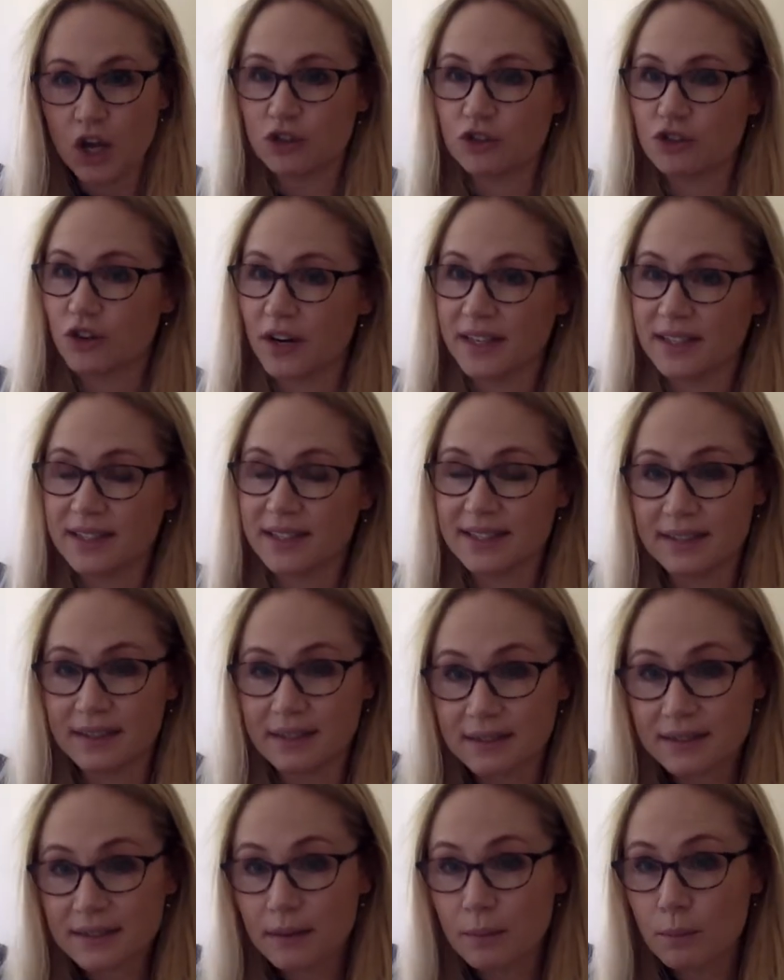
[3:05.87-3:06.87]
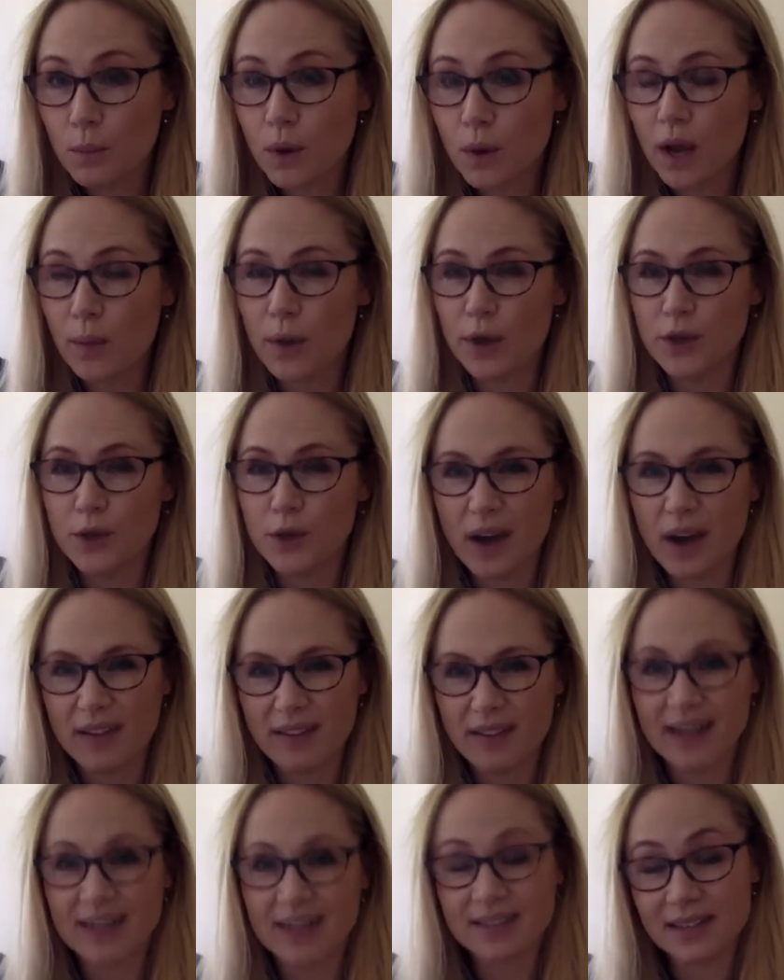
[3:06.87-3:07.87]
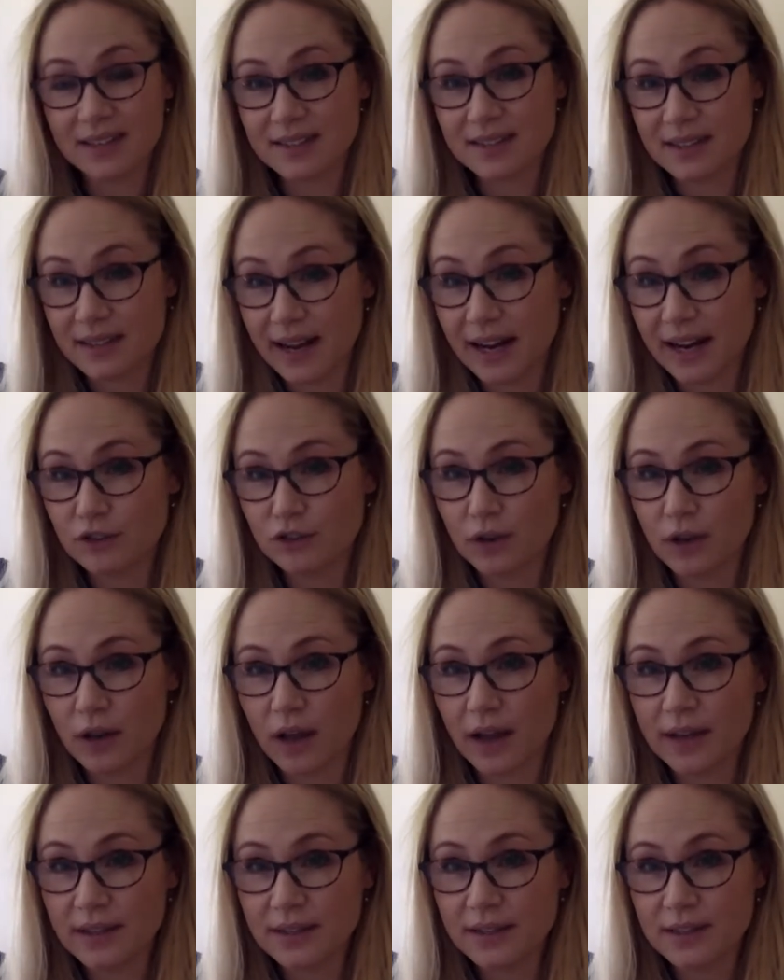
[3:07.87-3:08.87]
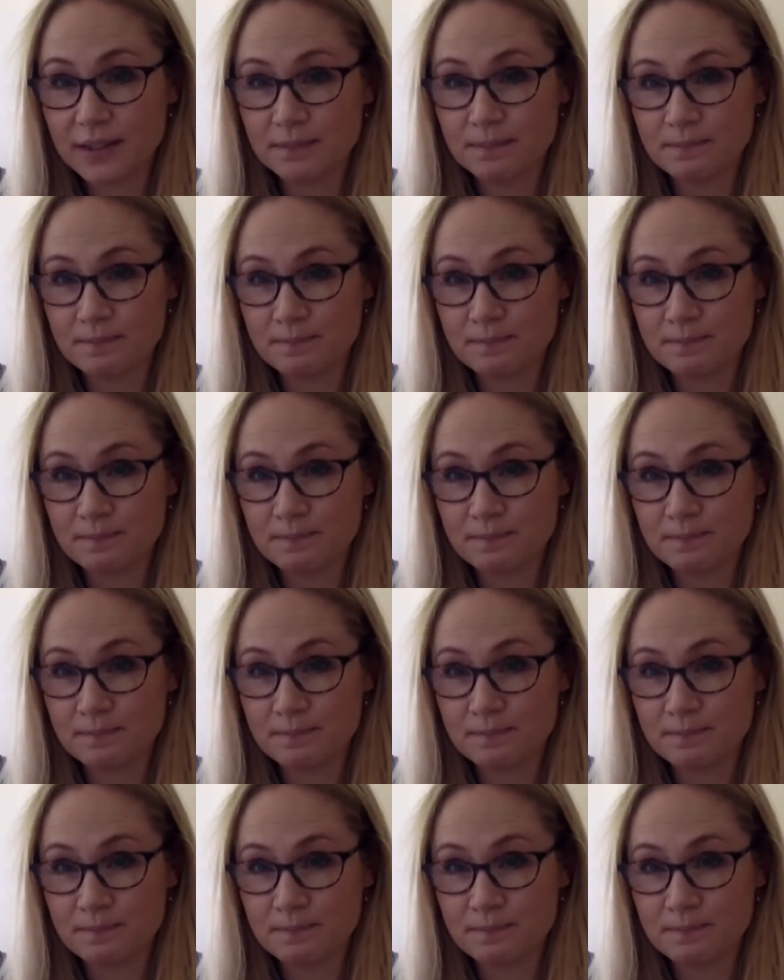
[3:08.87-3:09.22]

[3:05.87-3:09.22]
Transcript: try and sit somewhere where you have access to natural light.